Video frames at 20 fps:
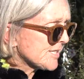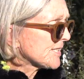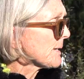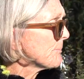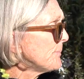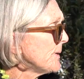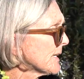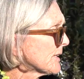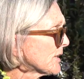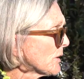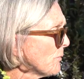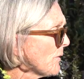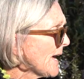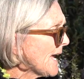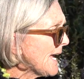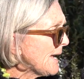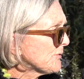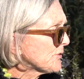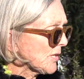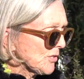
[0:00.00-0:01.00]
to pick the
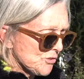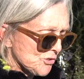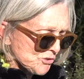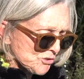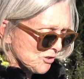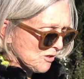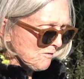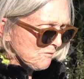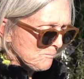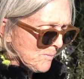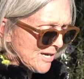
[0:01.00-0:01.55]
waves and surf